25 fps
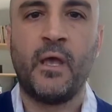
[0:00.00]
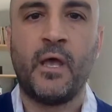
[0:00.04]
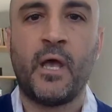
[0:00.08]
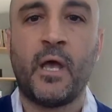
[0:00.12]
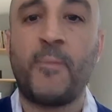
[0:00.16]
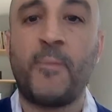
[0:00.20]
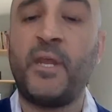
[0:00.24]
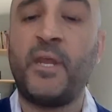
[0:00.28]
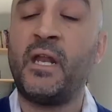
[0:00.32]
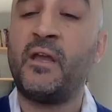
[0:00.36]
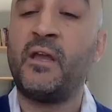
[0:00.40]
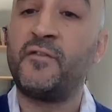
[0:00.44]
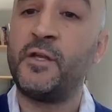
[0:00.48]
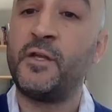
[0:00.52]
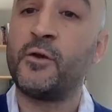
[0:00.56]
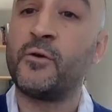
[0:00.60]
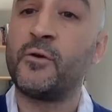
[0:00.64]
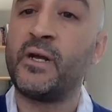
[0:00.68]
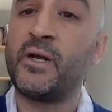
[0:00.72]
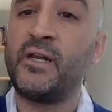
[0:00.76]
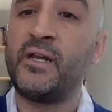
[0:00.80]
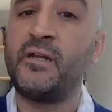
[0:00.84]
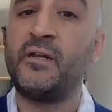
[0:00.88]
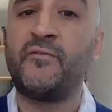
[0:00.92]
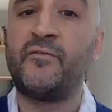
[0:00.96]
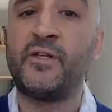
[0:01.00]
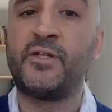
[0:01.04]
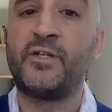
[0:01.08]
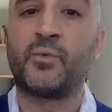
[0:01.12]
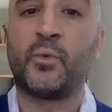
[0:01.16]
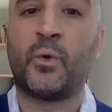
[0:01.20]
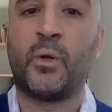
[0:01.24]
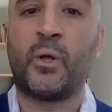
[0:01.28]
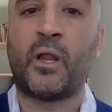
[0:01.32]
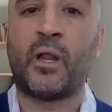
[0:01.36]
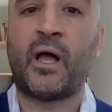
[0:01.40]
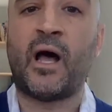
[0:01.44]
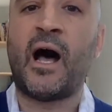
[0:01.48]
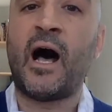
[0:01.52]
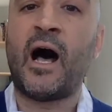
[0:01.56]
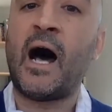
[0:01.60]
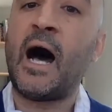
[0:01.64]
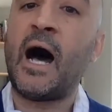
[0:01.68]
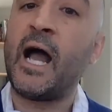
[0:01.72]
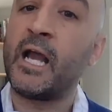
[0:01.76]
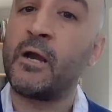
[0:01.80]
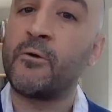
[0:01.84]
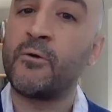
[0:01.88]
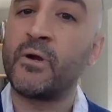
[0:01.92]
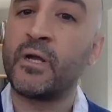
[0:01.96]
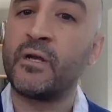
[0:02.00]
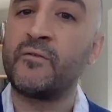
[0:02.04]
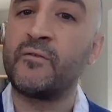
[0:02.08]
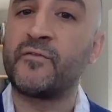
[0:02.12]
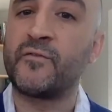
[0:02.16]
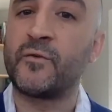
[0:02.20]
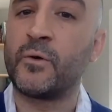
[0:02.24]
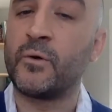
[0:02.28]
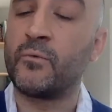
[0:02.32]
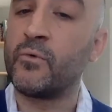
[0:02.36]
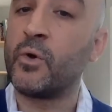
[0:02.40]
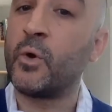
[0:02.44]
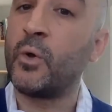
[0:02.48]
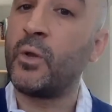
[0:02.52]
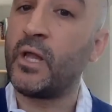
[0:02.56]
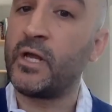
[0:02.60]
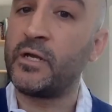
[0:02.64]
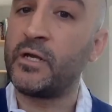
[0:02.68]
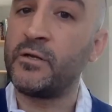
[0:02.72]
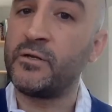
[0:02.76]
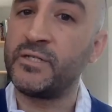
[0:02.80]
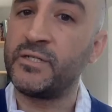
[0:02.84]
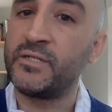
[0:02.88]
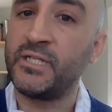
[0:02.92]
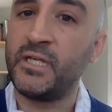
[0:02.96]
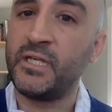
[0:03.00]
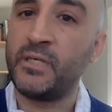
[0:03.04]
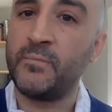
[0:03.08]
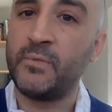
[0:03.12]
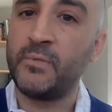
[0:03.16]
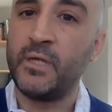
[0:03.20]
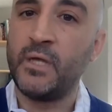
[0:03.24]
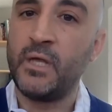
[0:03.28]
I mean, if you're an individual hiring for a role on your team,